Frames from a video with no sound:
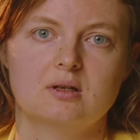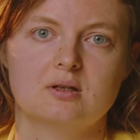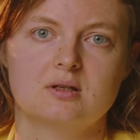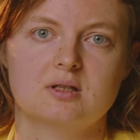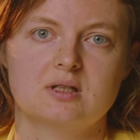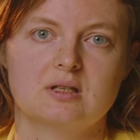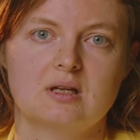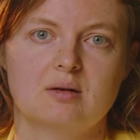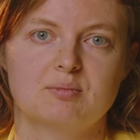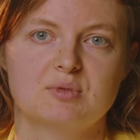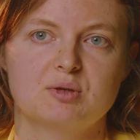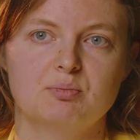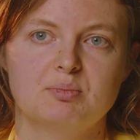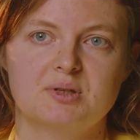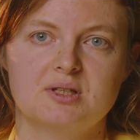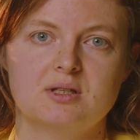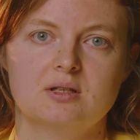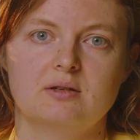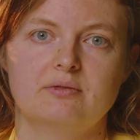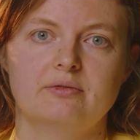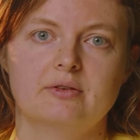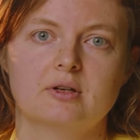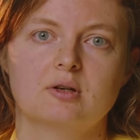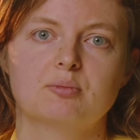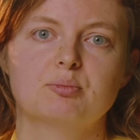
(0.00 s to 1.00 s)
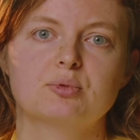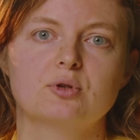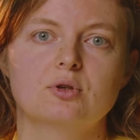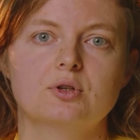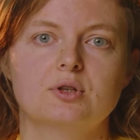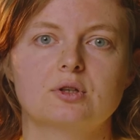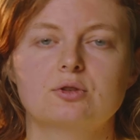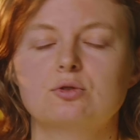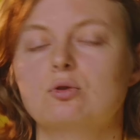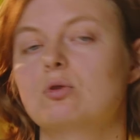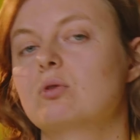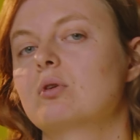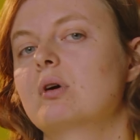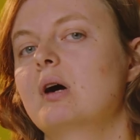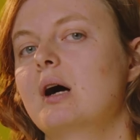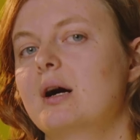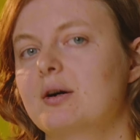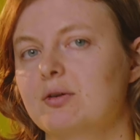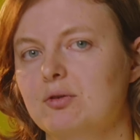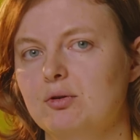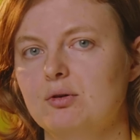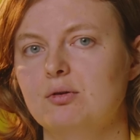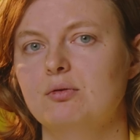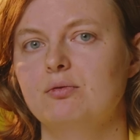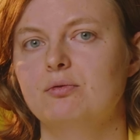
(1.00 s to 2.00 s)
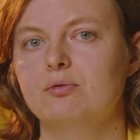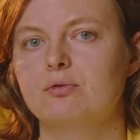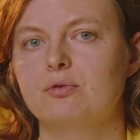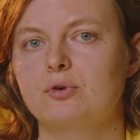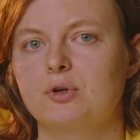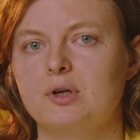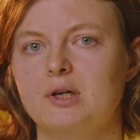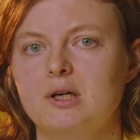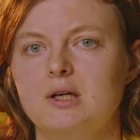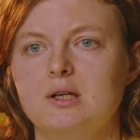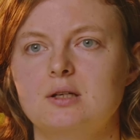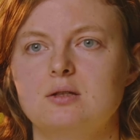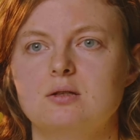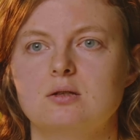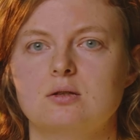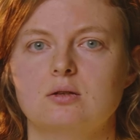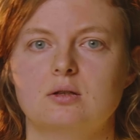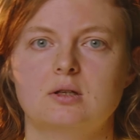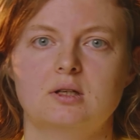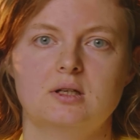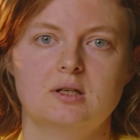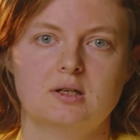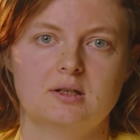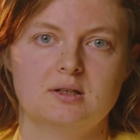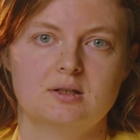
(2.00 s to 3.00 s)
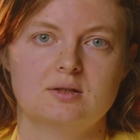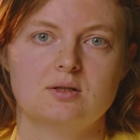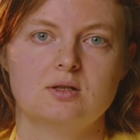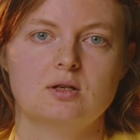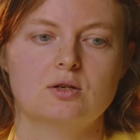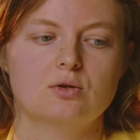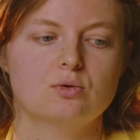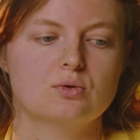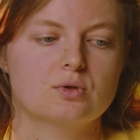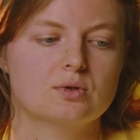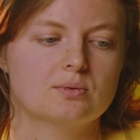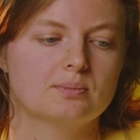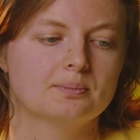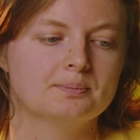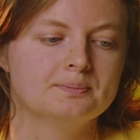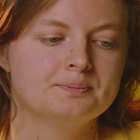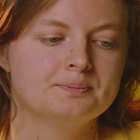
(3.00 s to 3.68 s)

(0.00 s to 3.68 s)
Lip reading: some specific product or argue for it and its use.